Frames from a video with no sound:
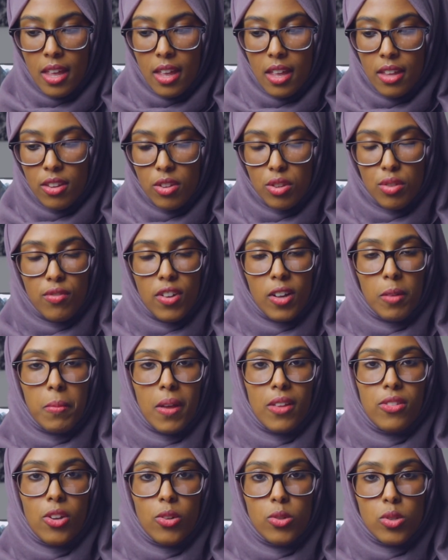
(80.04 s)
And that was
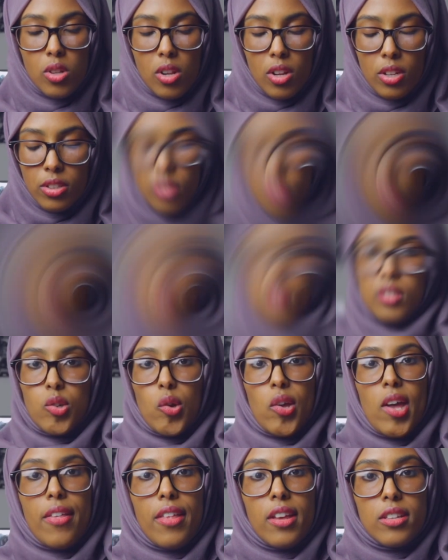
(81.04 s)
vlakbij Duitsland. So
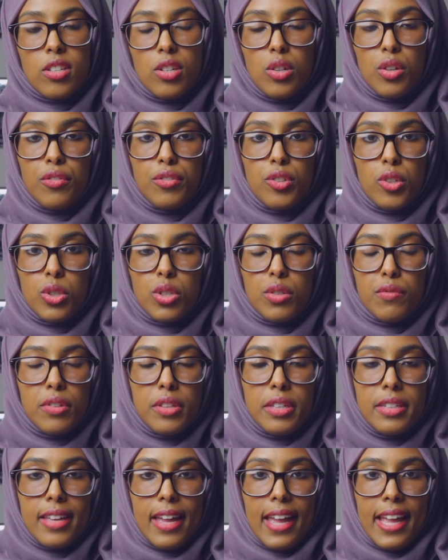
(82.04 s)
yeah, that's enough Dutch for
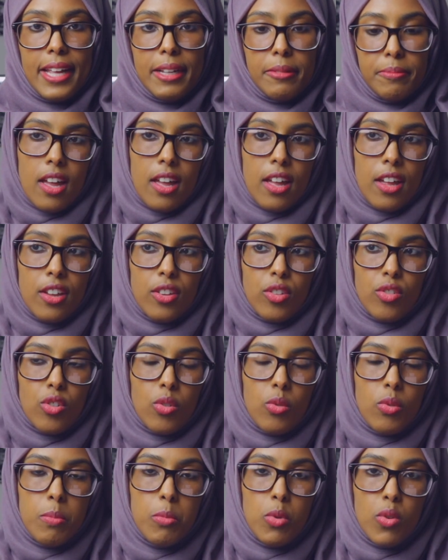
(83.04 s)
the day. And
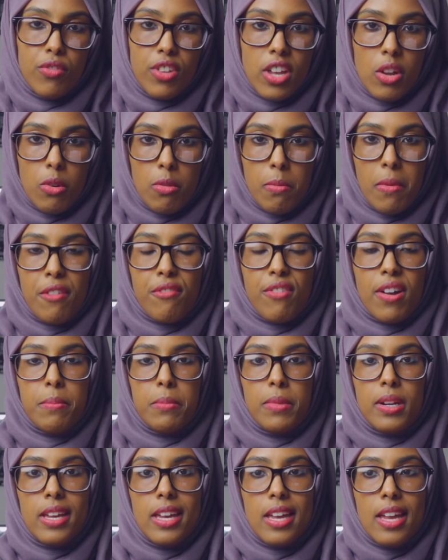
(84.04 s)
so we moved here with my
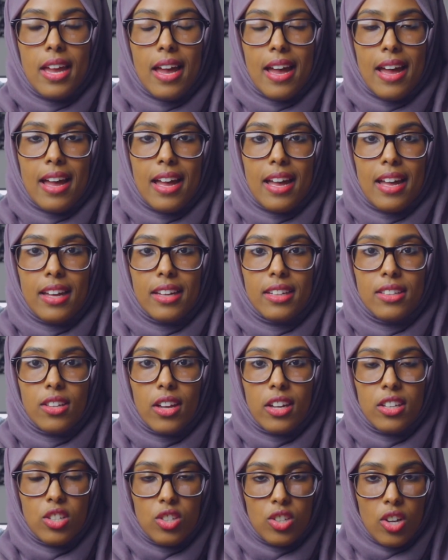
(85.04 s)
family and
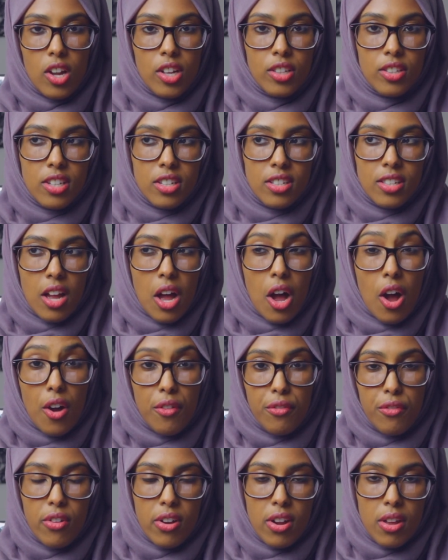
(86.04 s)
I started
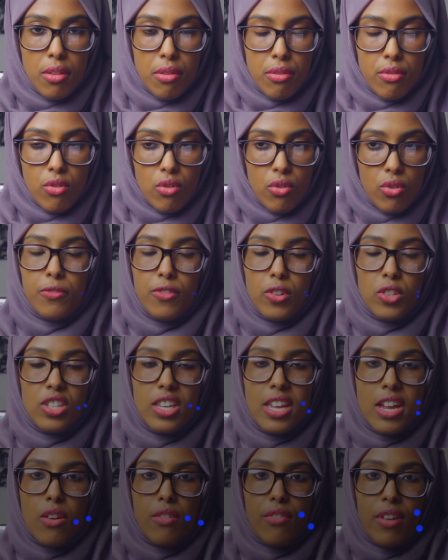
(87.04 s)
halfway through first
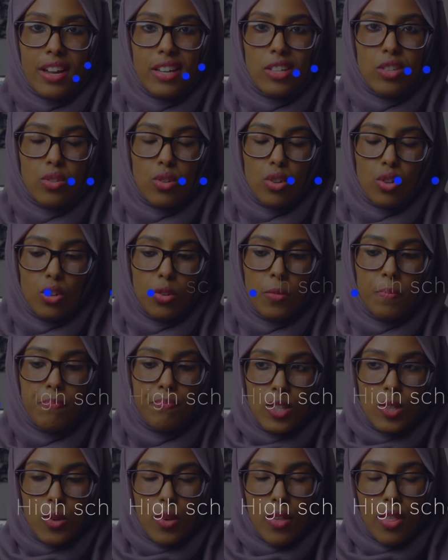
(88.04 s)
year of high school.
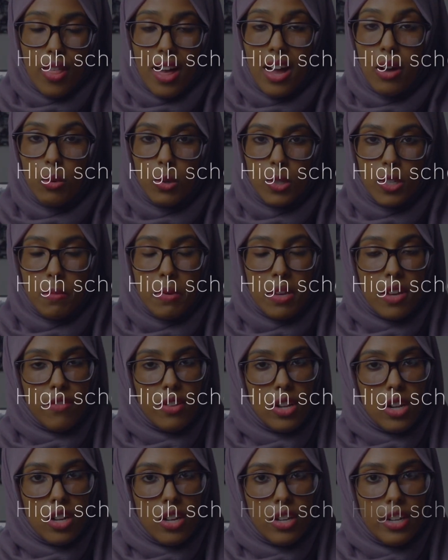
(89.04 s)
So that was a bit of
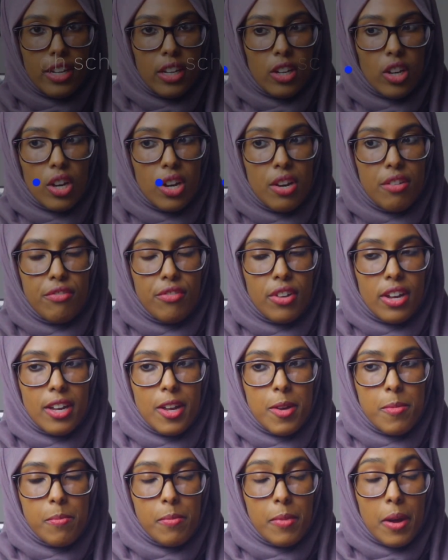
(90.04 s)
a learning curve.
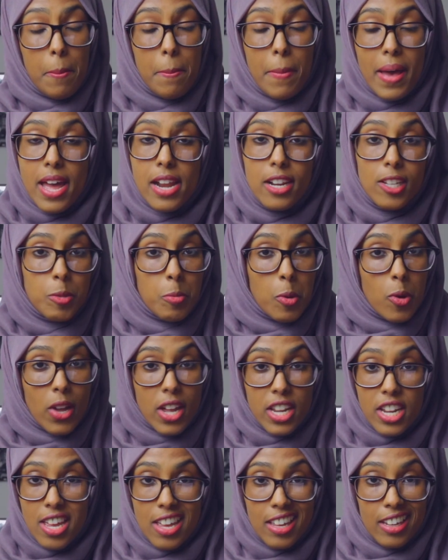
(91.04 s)
I barely spoke
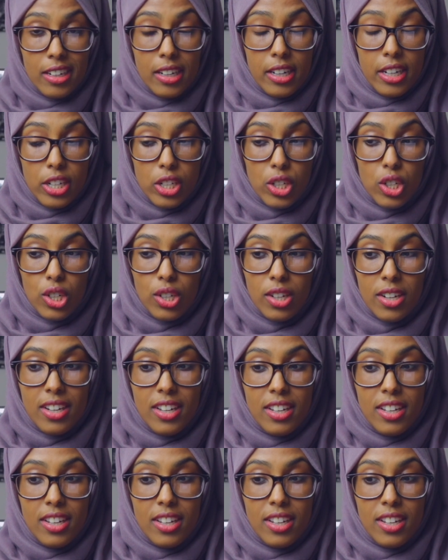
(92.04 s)
any English.